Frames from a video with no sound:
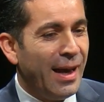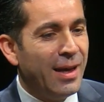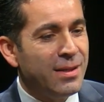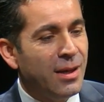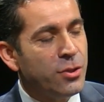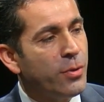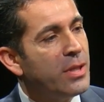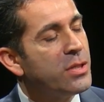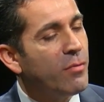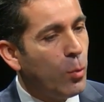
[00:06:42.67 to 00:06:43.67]
And
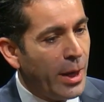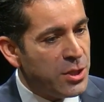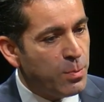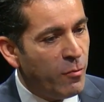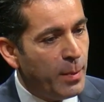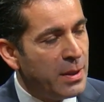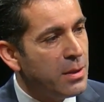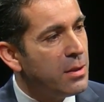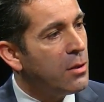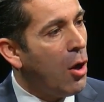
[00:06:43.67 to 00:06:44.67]
during the civil rights
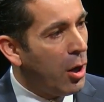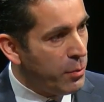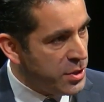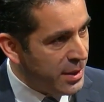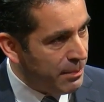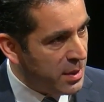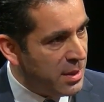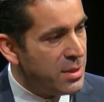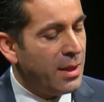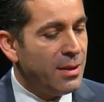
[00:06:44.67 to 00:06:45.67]
movement, the Congress stepped
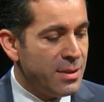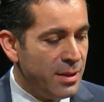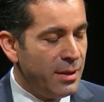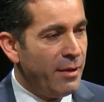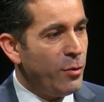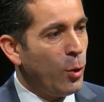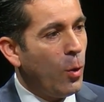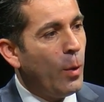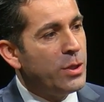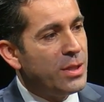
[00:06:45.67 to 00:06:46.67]
in and said, listen, if you're
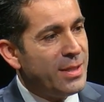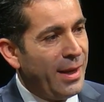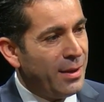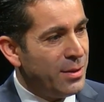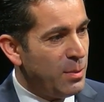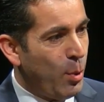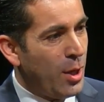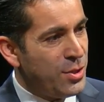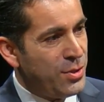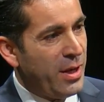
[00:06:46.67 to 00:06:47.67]
going to take
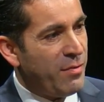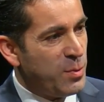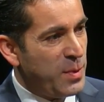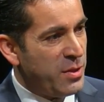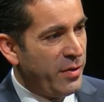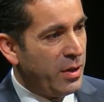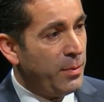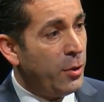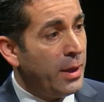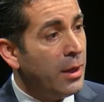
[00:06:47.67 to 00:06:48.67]
deposits out of a specific
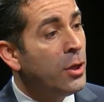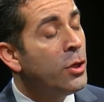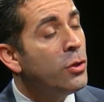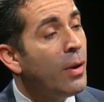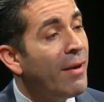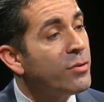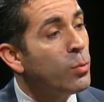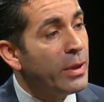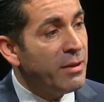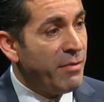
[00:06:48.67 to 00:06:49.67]
community, you have
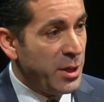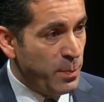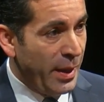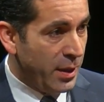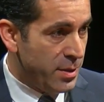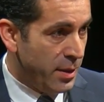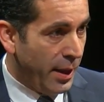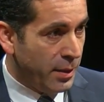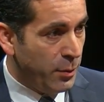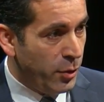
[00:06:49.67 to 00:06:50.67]
to reinvest back into
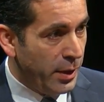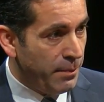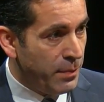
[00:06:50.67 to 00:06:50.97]
that community.